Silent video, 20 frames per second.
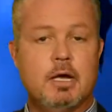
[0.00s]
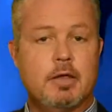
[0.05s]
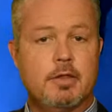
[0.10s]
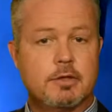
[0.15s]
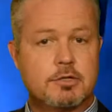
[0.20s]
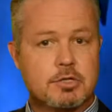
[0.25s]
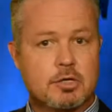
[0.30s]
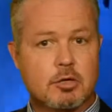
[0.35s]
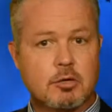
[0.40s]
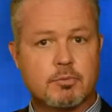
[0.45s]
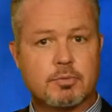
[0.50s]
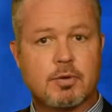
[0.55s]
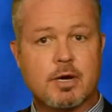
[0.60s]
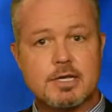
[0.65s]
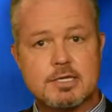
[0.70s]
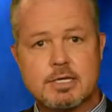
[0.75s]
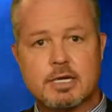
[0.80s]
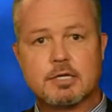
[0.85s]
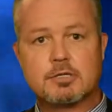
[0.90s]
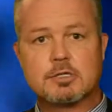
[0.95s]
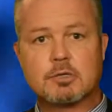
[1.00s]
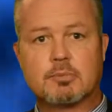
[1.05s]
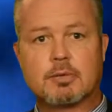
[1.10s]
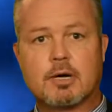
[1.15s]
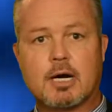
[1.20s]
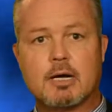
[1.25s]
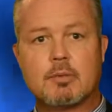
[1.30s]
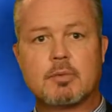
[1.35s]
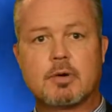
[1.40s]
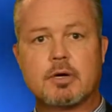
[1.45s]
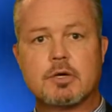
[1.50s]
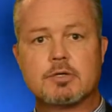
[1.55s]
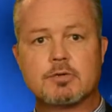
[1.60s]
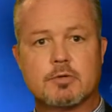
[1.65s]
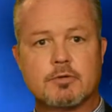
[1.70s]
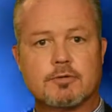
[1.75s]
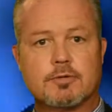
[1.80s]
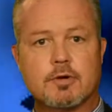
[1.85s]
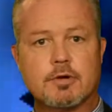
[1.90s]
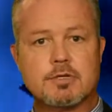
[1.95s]
The term presidential primaries
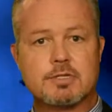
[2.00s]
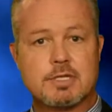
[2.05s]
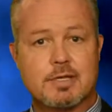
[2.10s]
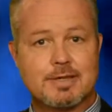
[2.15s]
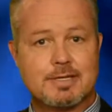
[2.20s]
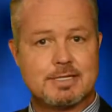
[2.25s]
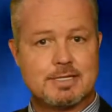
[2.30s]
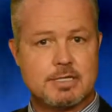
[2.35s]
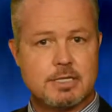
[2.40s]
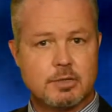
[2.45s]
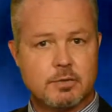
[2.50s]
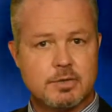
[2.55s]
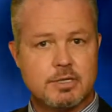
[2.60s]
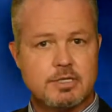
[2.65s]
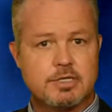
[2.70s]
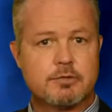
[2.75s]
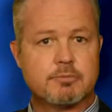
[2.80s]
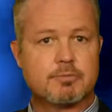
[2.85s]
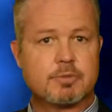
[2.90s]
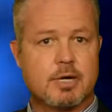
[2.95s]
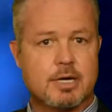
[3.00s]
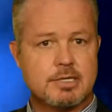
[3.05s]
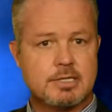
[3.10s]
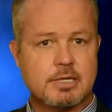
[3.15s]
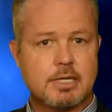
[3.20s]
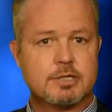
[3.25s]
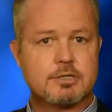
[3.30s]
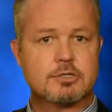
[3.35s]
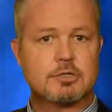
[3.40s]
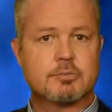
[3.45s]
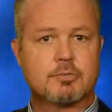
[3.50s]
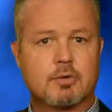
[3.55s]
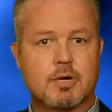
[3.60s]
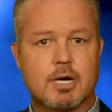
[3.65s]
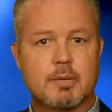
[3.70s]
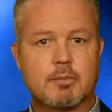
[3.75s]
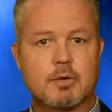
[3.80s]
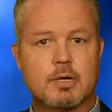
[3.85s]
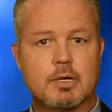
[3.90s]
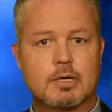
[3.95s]
refers to the series of presidential
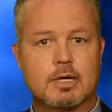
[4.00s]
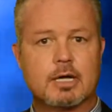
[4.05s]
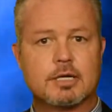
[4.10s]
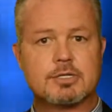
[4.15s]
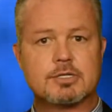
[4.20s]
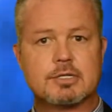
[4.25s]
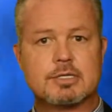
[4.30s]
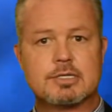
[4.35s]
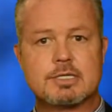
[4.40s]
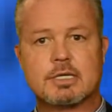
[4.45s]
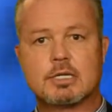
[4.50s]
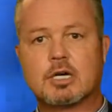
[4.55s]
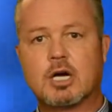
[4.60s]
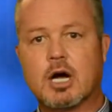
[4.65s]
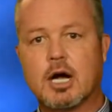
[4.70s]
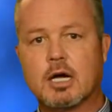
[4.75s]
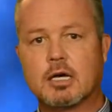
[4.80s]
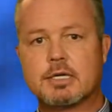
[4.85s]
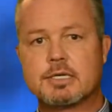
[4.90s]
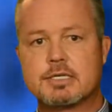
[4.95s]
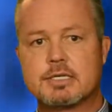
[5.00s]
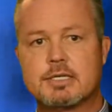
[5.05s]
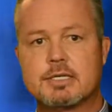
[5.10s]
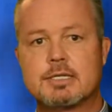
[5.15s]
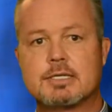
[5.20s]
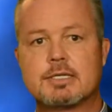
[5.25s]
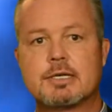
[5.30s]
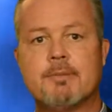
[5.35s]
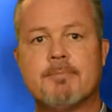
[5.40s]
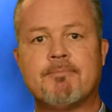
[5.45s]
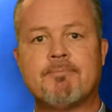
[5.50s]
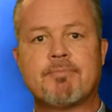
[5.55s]
primary elections and caucuses